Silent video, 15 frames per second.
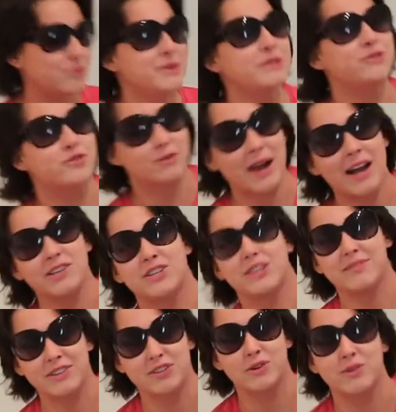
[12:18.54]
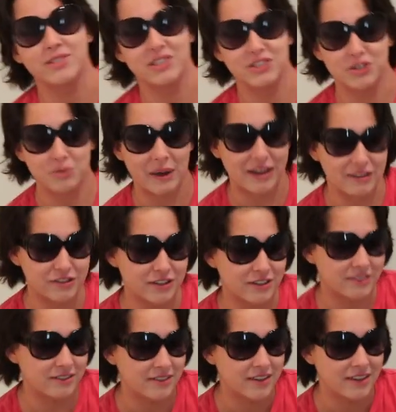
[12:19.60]
The real tragedy of this whole
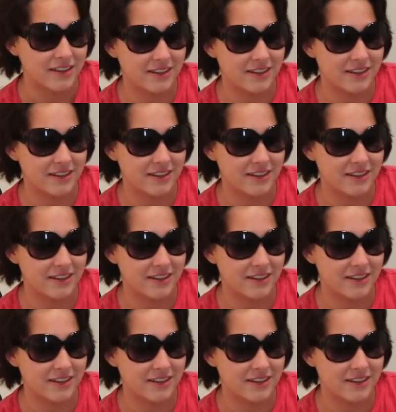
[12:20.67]
situation